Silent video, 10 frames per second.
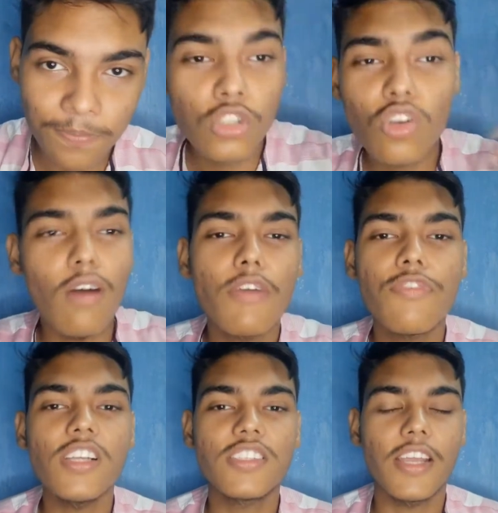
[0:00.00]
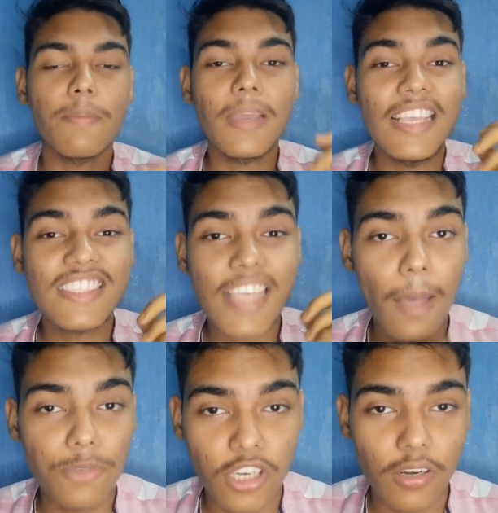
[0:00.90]
So our first step is
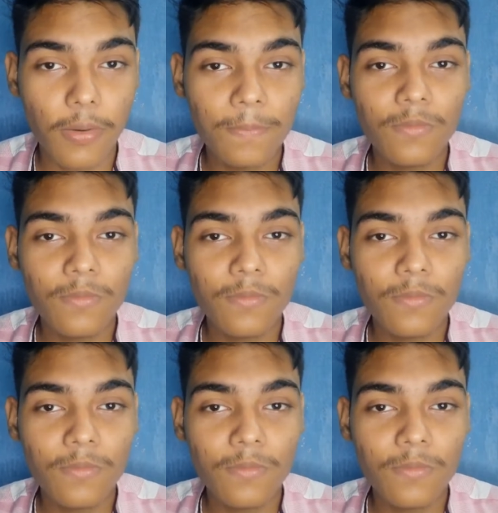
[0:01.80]
capture.